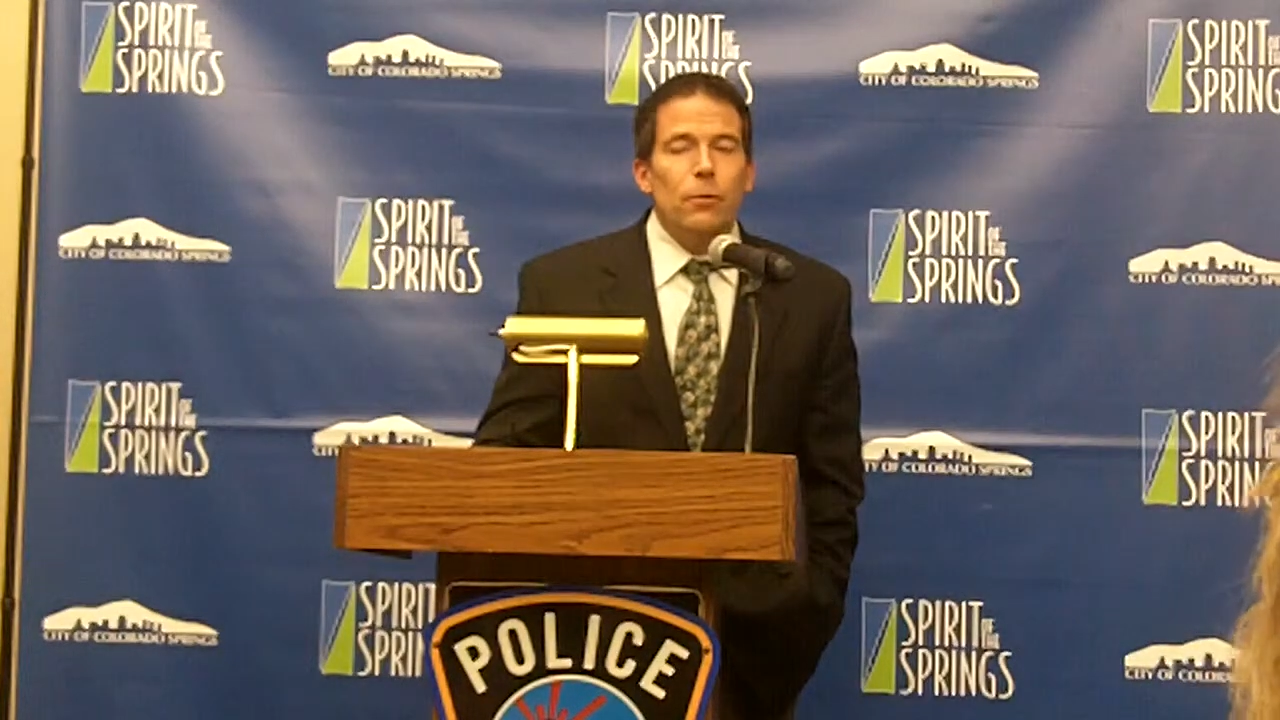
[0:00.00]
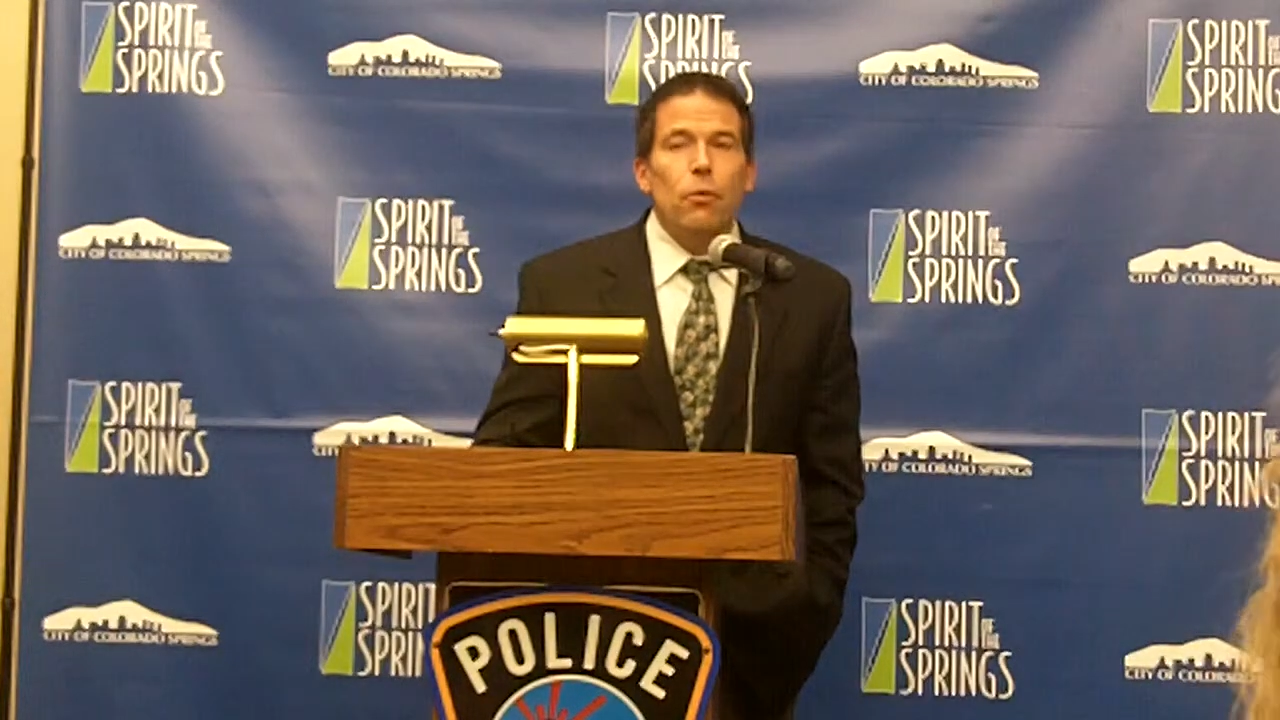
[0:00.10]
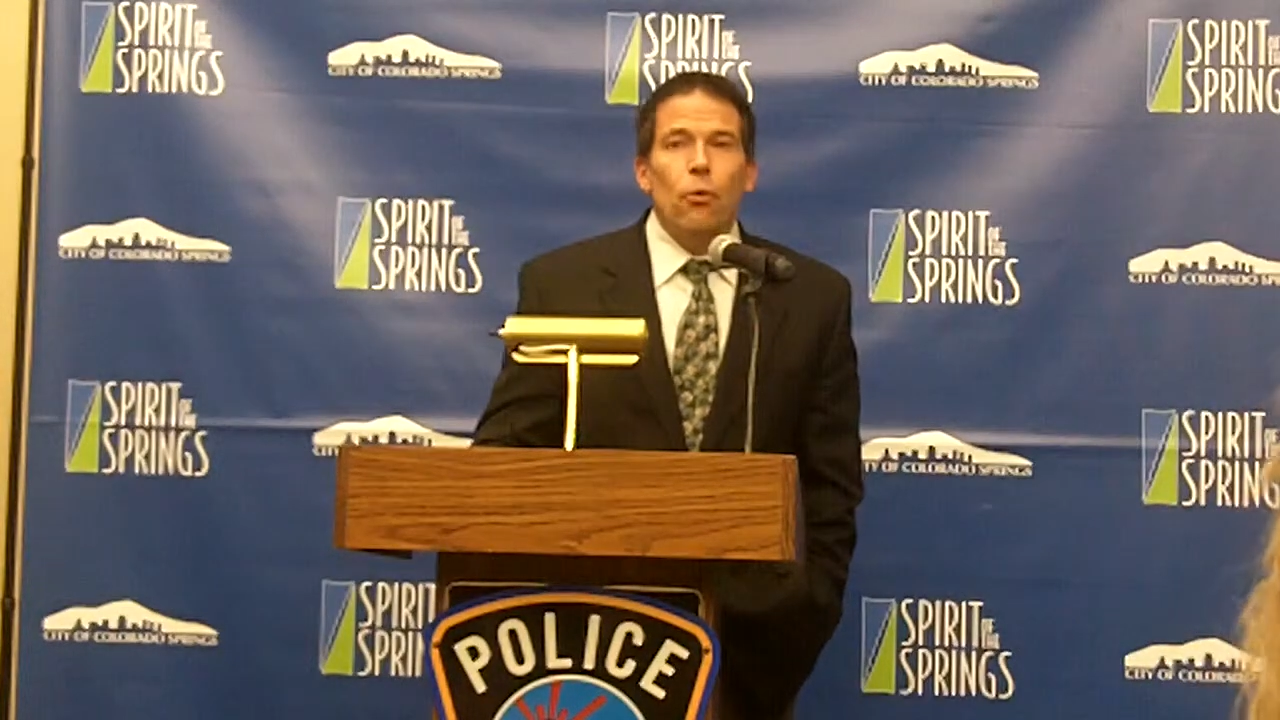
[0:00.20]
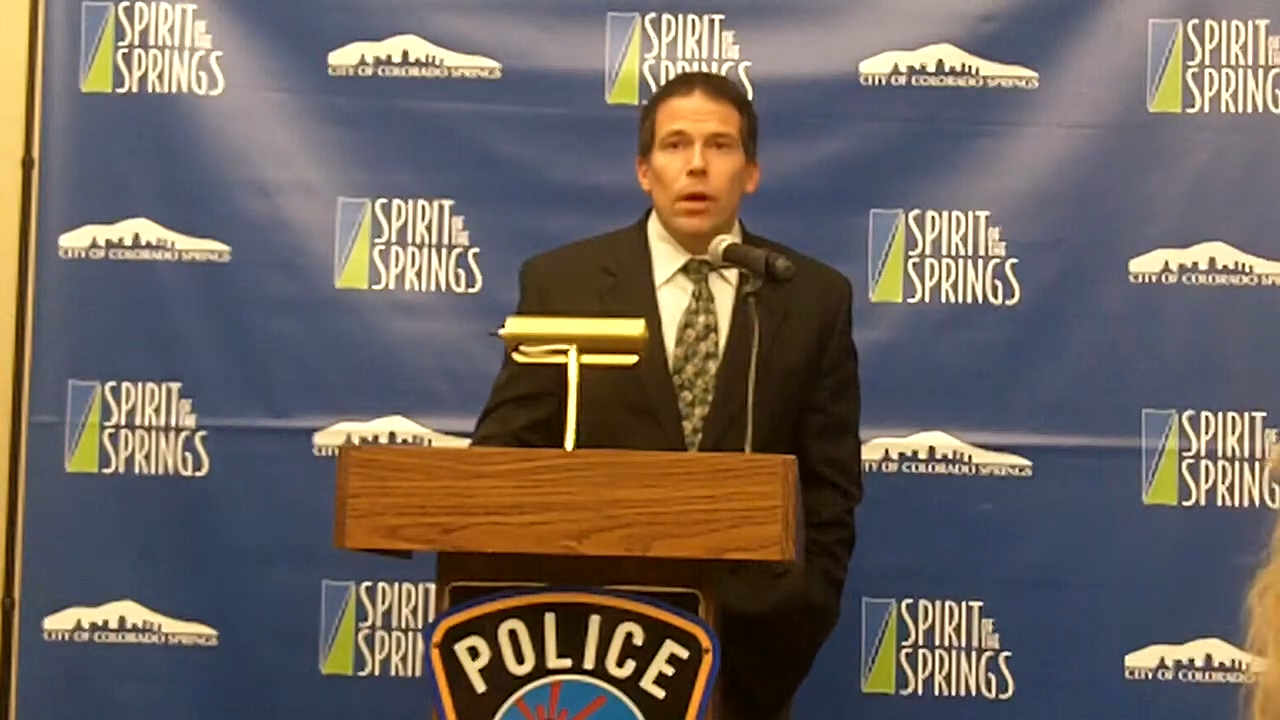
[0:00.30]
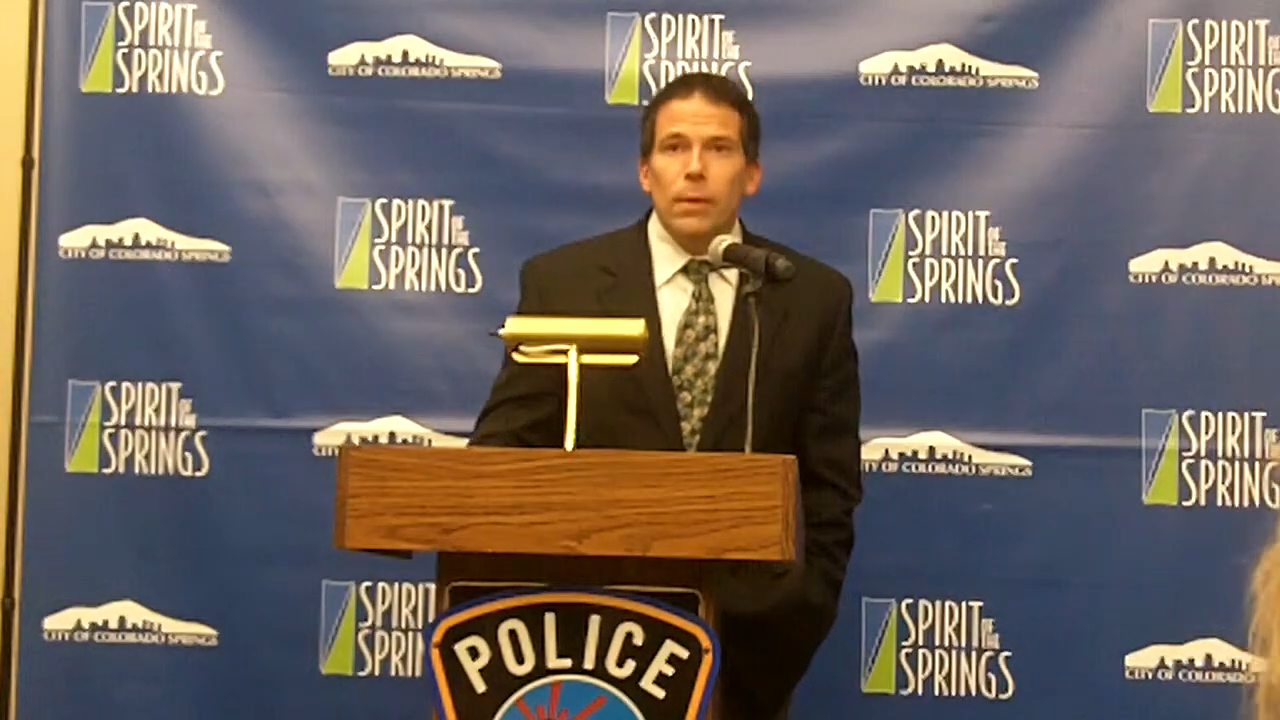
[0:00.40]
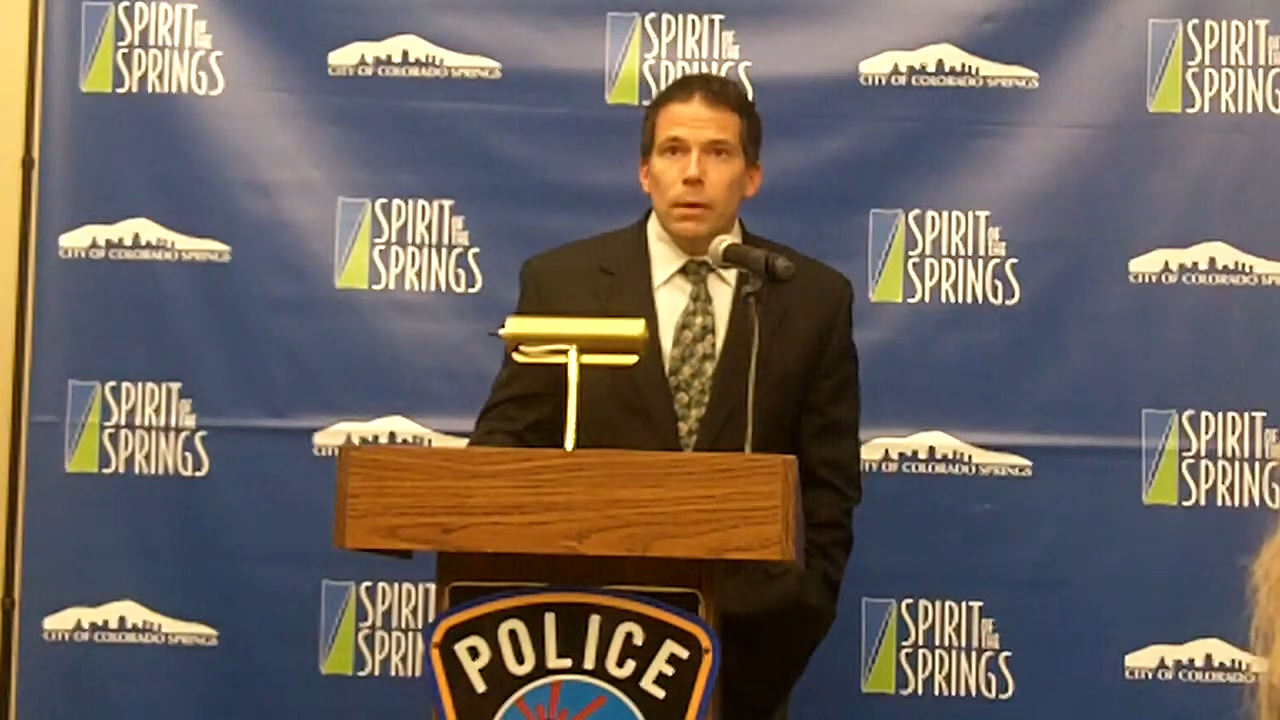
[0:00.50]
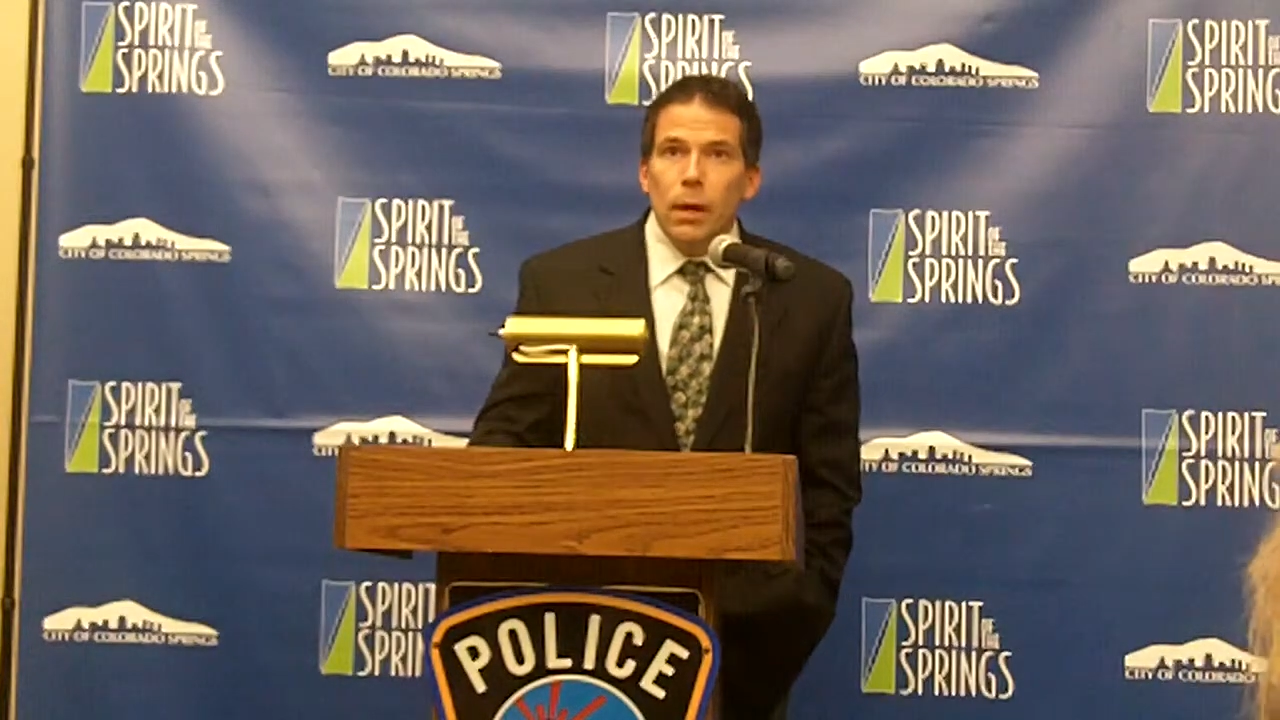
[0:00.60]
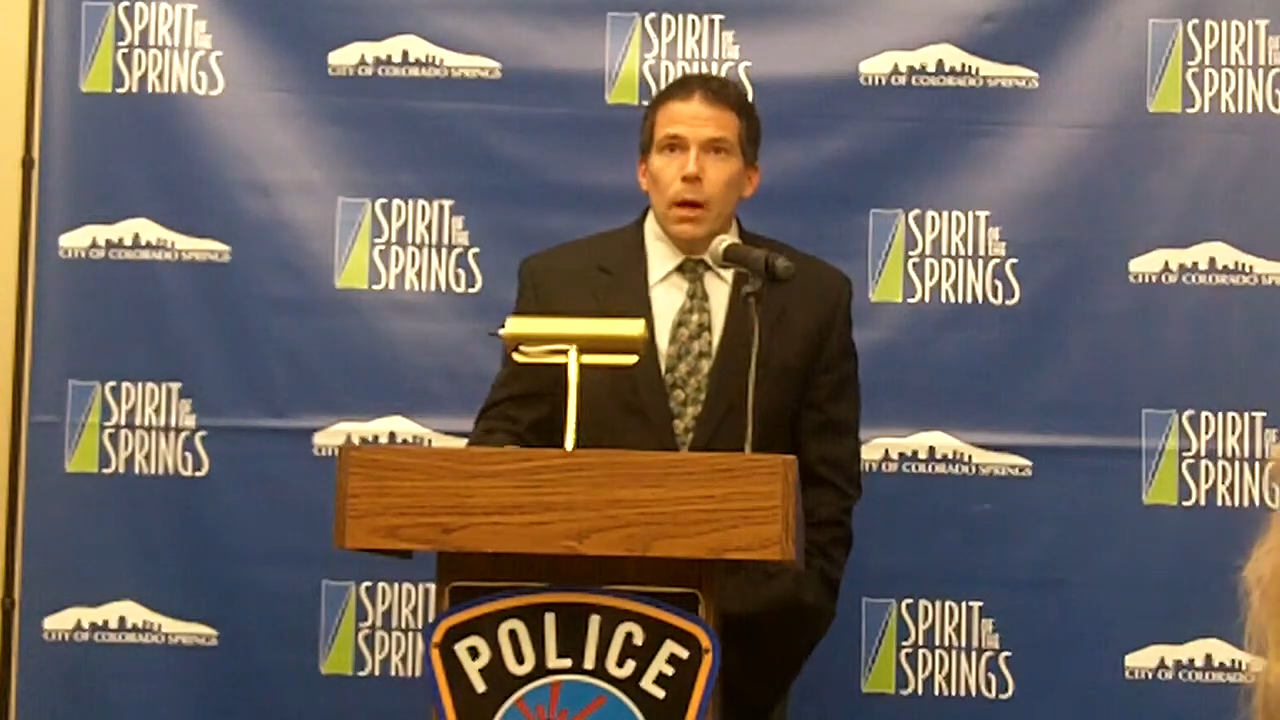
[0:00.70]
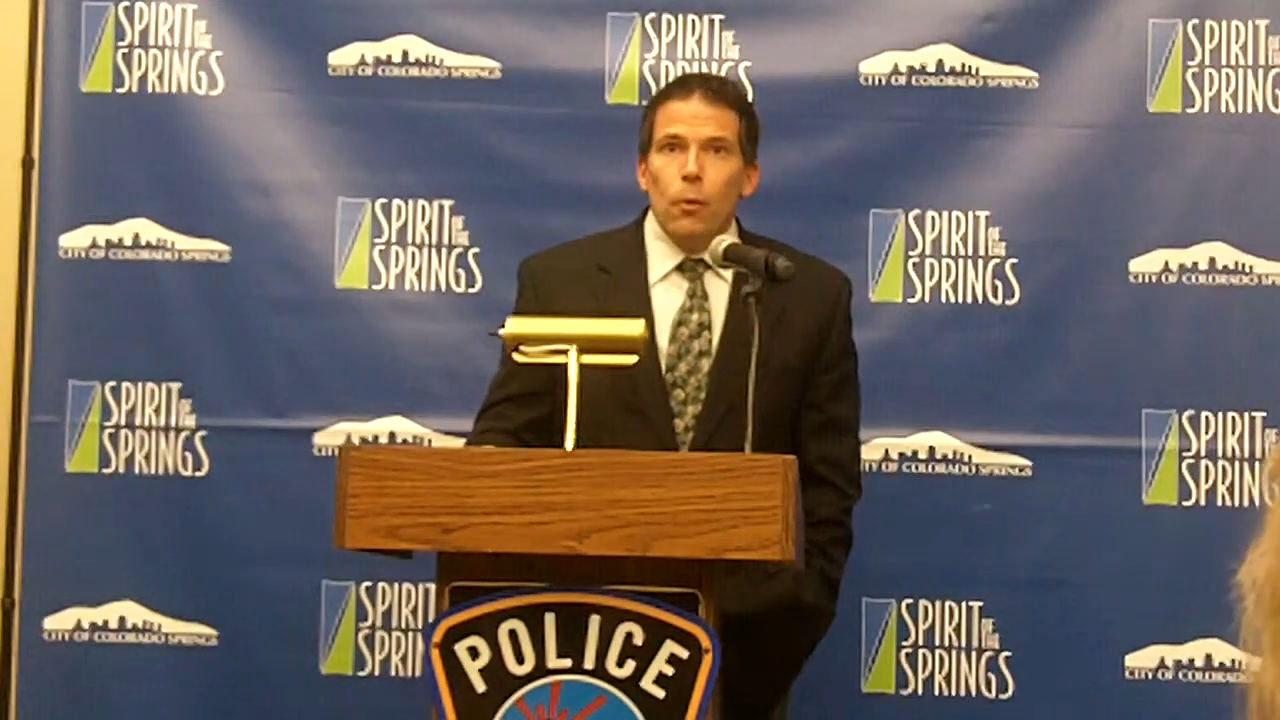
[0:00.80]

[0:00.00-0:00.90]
employment